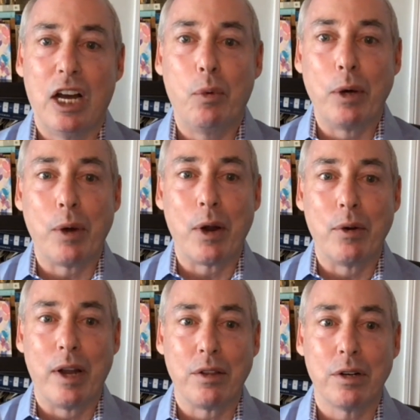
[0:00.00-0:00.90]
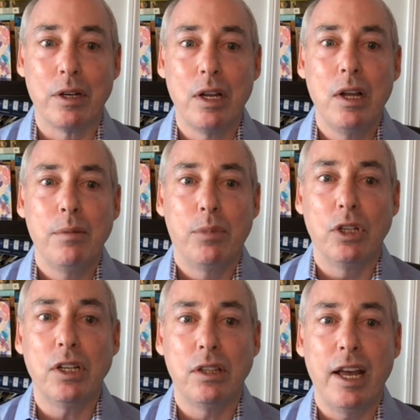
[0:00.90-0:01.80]
one way or another. But
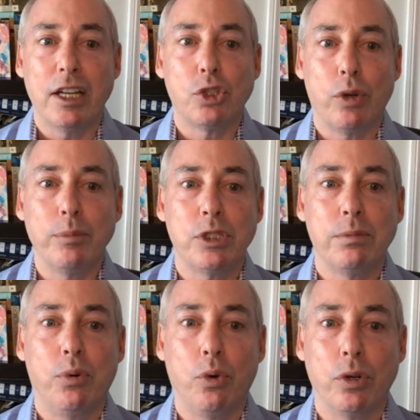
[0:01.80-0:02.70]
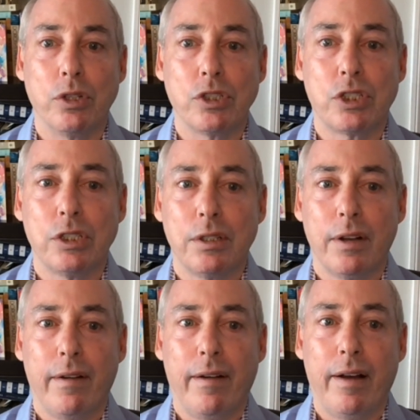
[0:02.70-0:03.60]
look at that. Trump supporters,
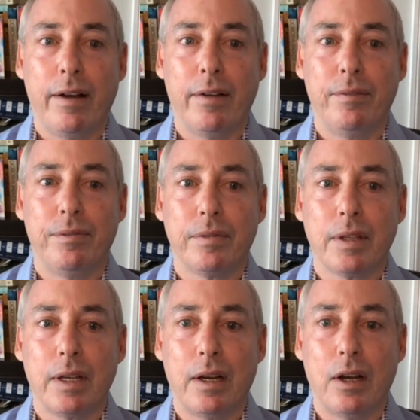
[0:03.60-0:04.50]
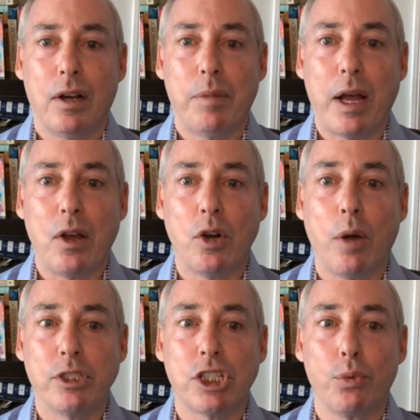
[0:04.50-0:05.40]
by an
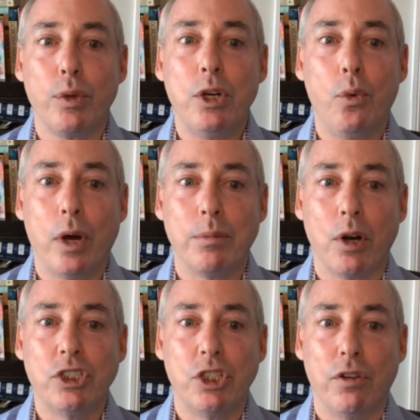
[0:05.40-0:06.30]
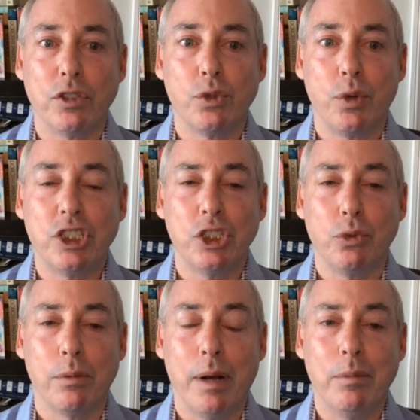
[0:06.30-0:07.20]
almost 3-to-1 margin over
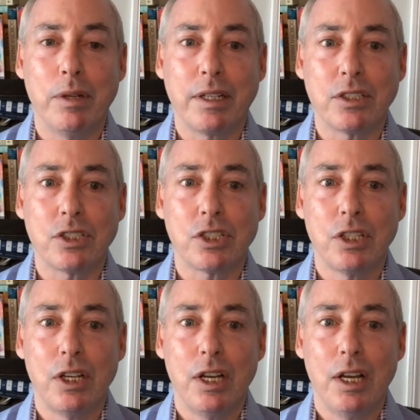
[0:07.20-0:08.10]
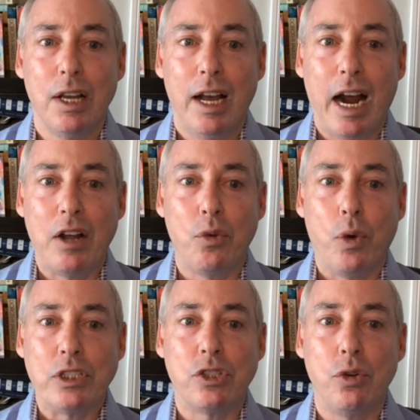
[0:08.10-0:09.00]
traditional Republicans, are the
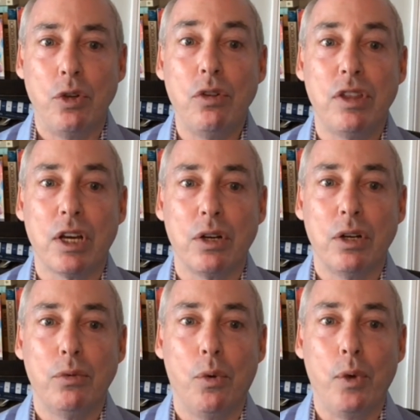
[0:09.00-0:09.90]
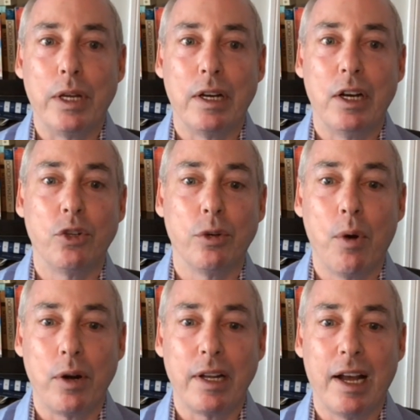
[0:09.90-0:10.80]
ones who you think will win an
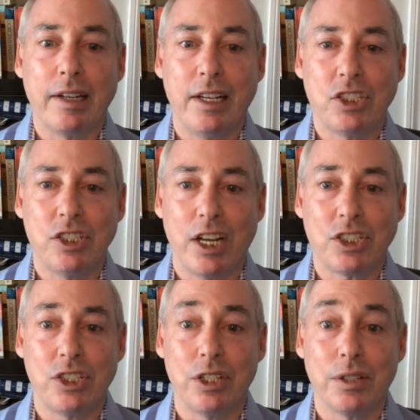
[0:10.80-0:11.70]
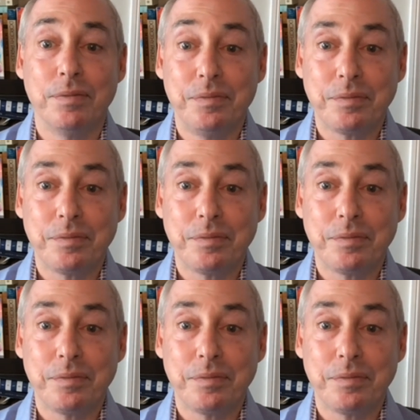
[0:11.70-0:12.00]
inter-party contest next year.